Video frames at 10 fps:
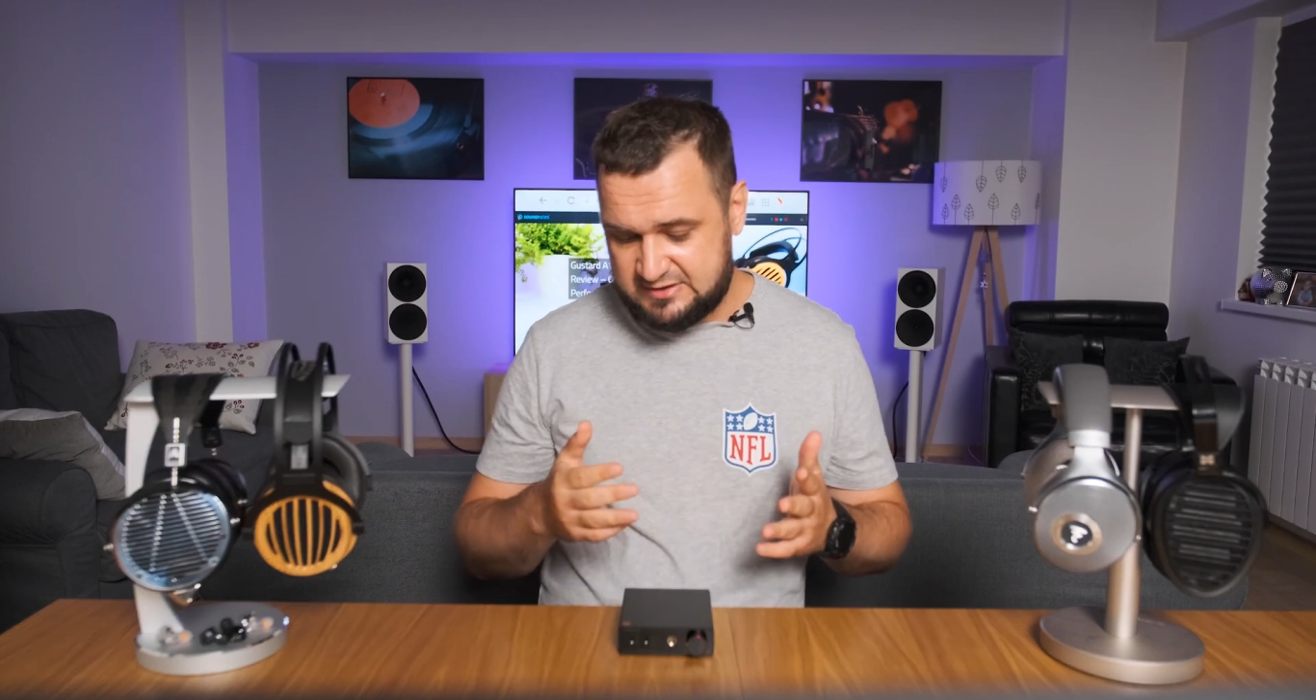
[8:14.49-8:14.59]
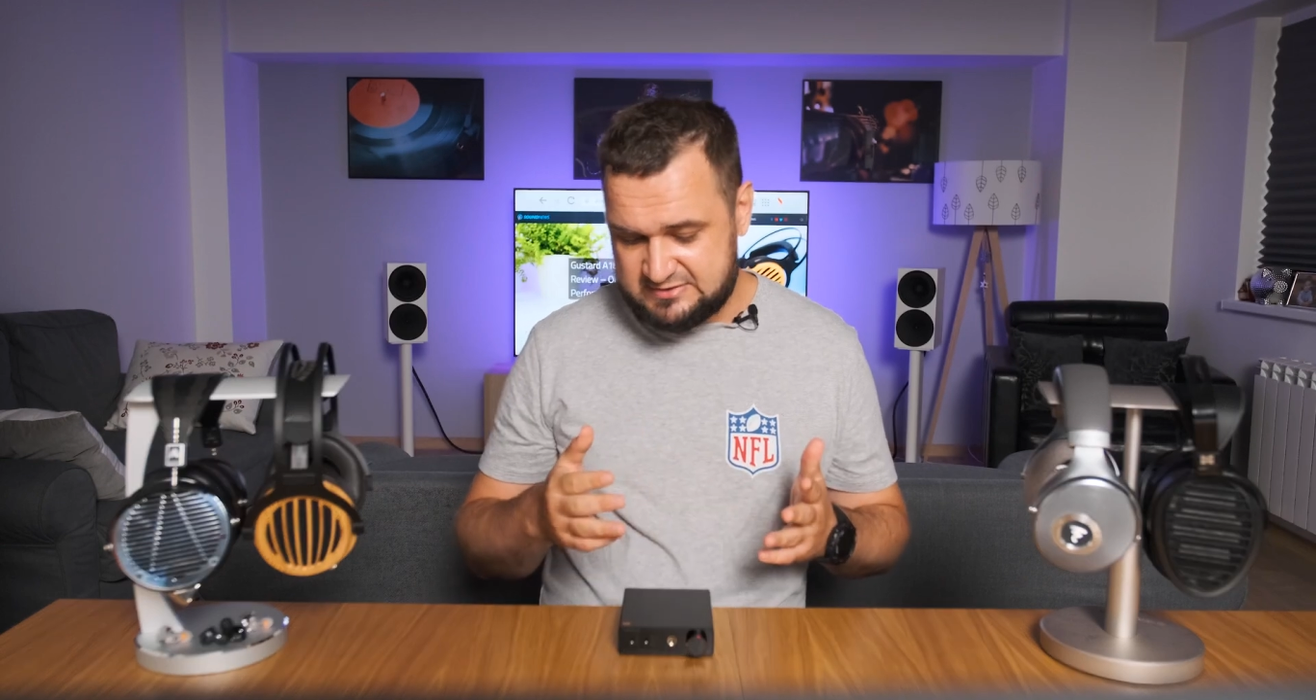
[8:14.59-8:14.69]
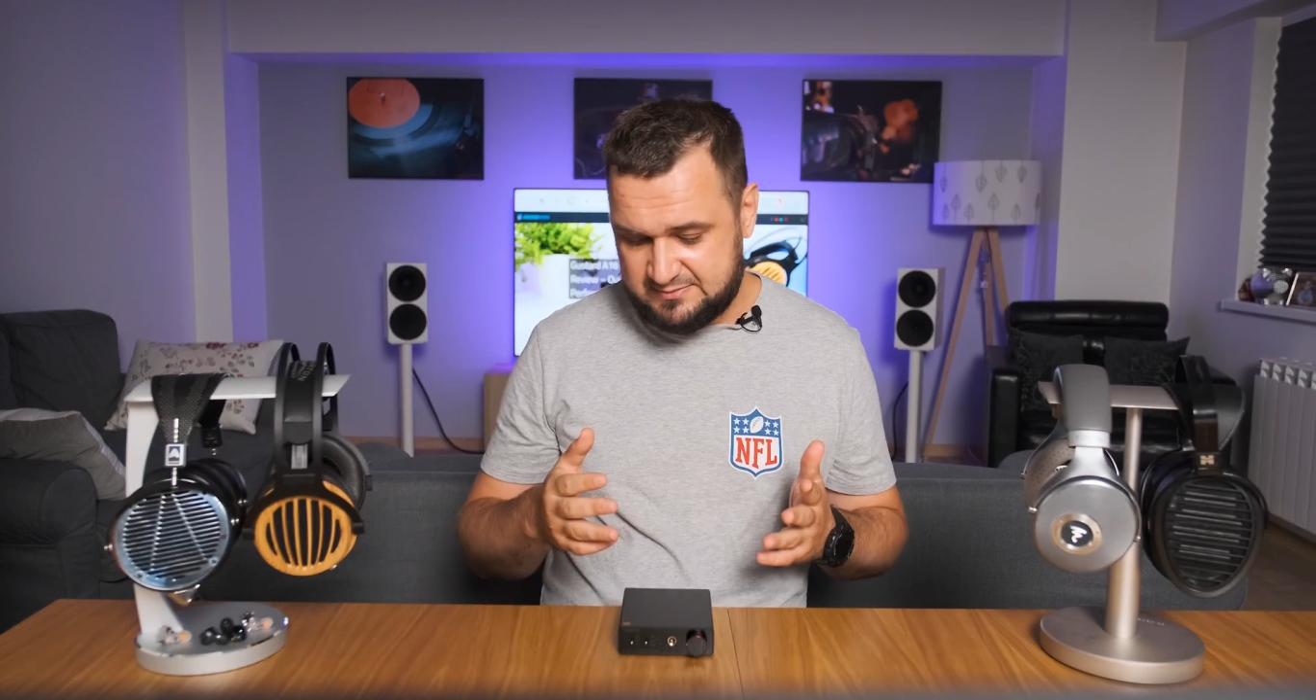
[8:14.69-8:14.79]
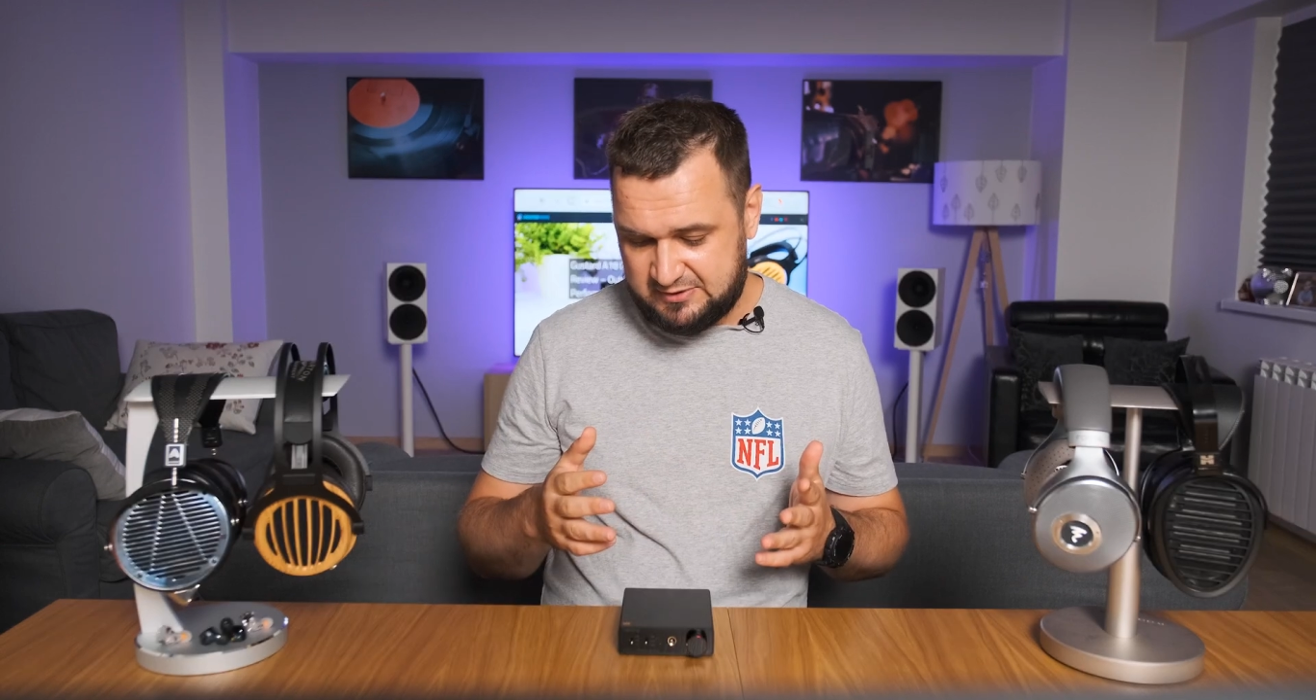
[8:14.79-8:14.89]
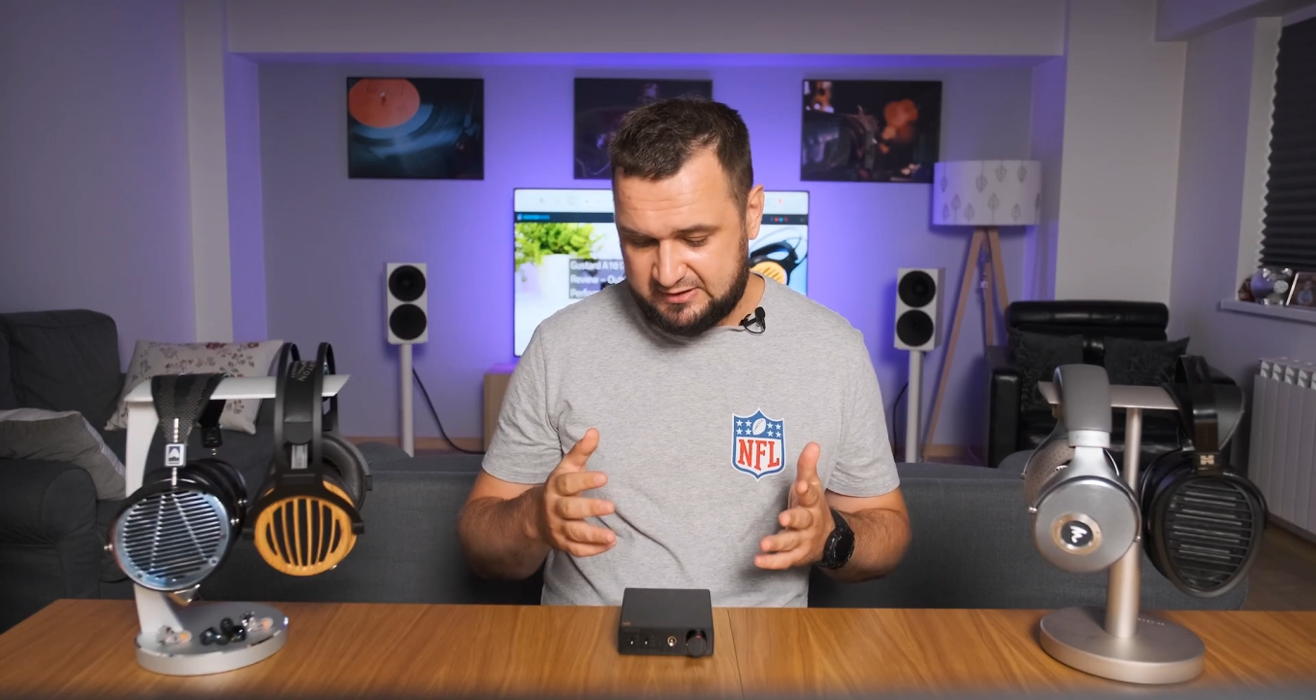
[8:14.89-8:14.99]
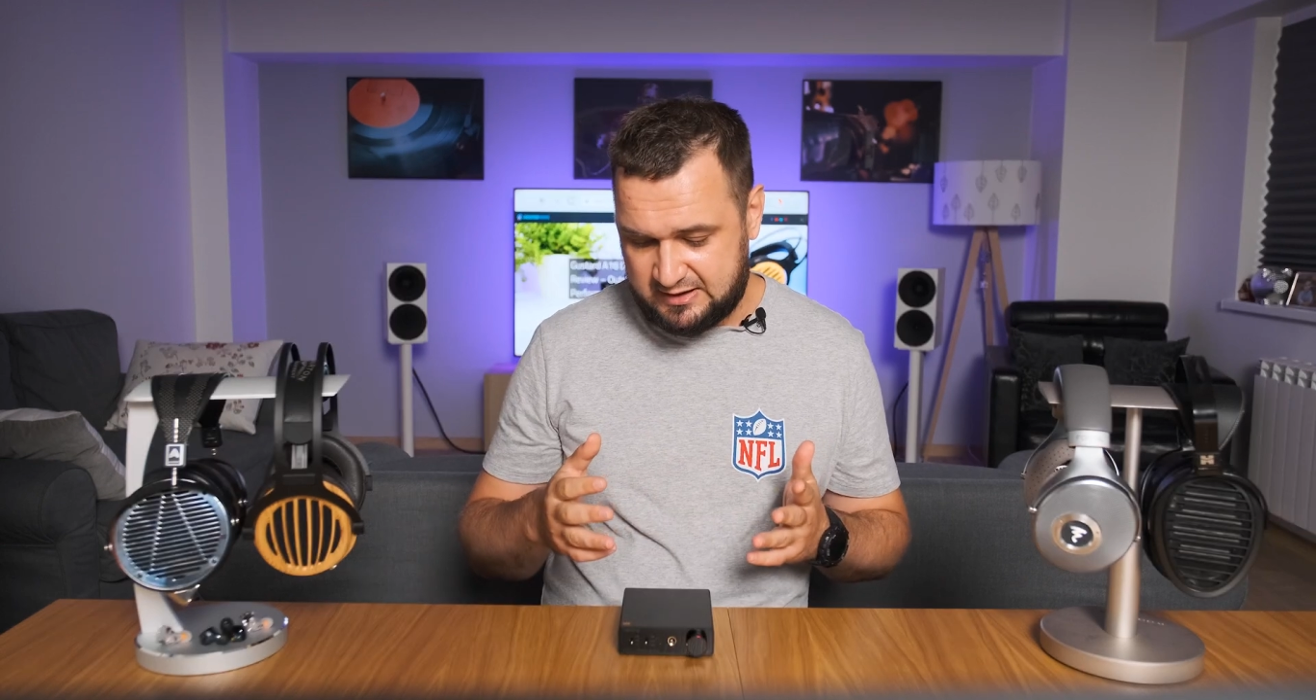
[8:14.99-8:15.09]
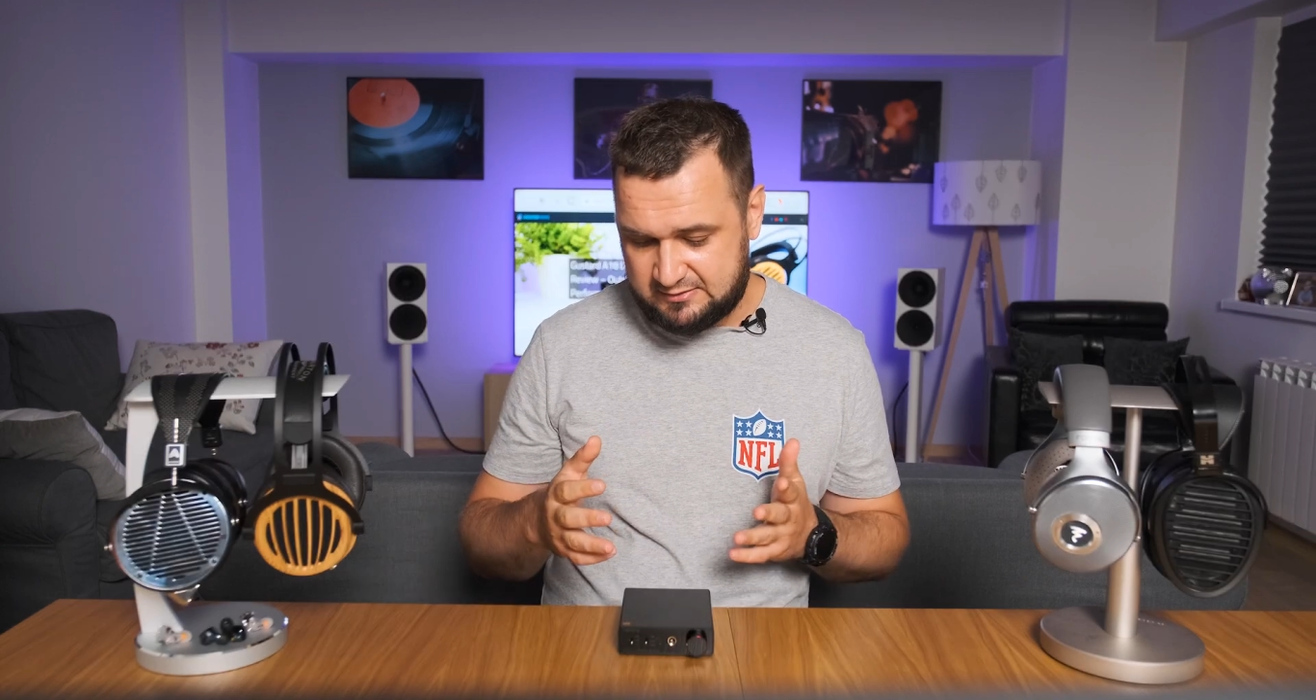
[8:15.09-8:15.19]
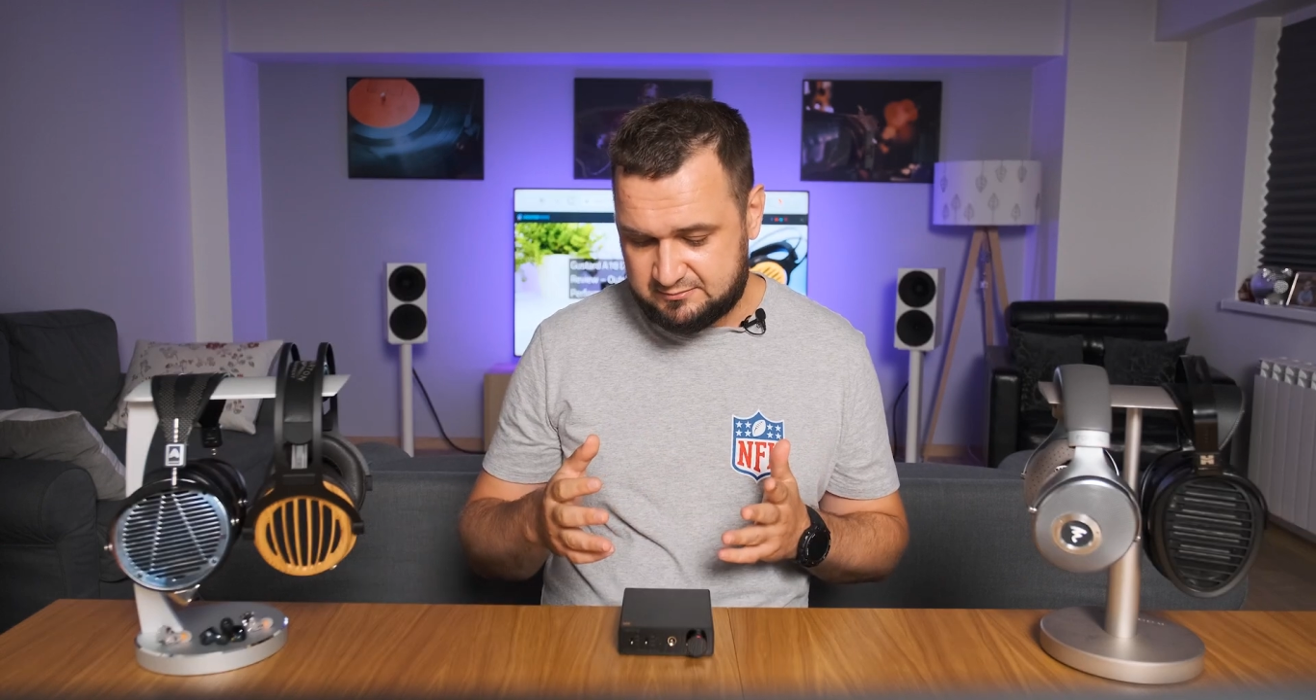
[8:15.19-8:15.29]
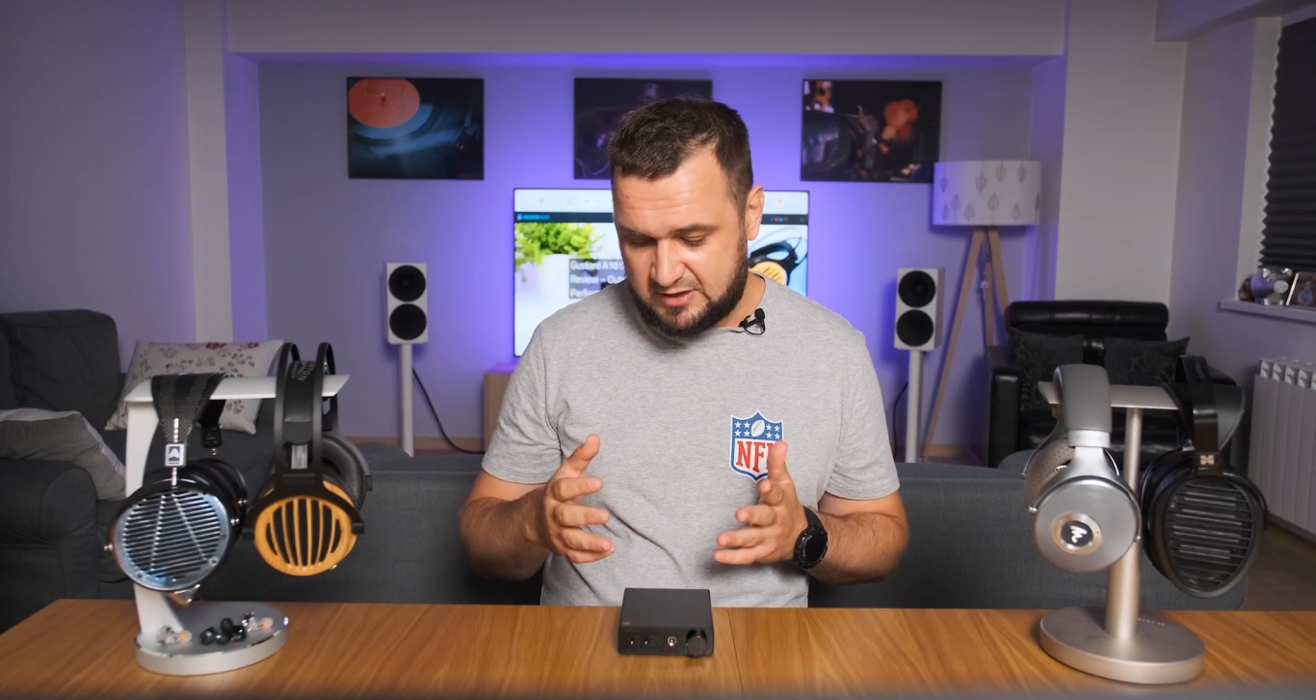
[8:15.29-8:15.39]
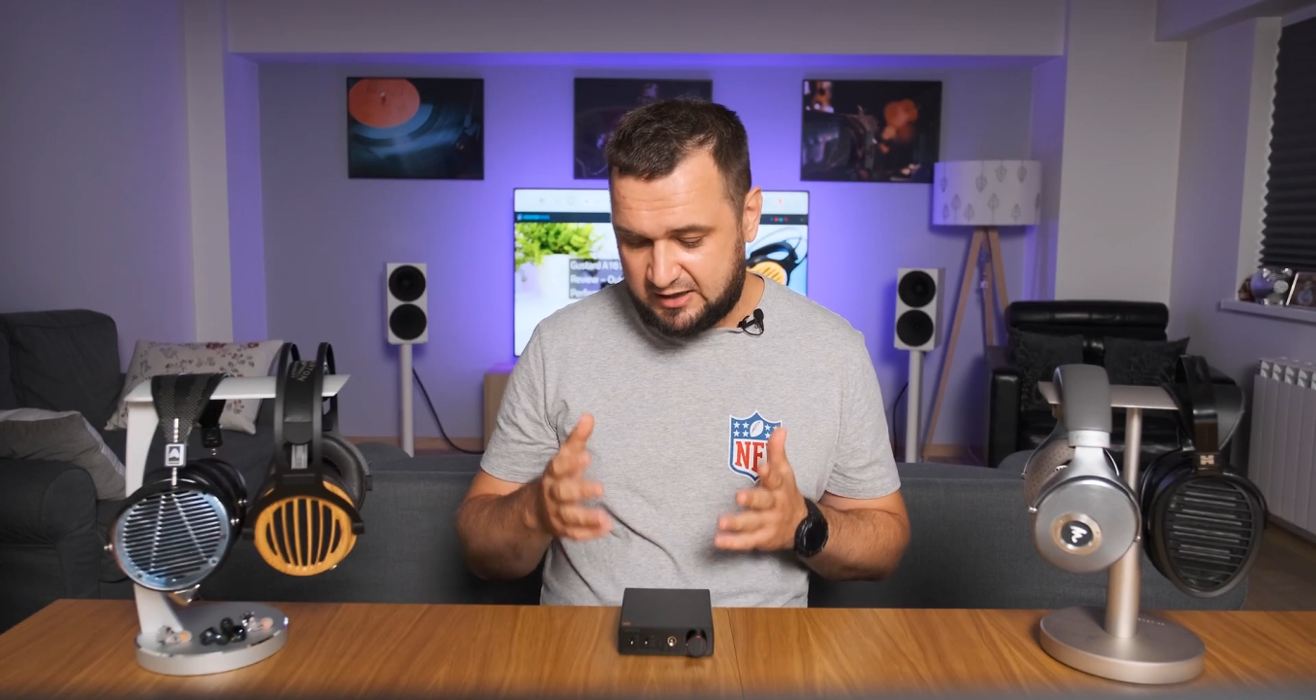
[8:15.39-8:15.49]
is simply an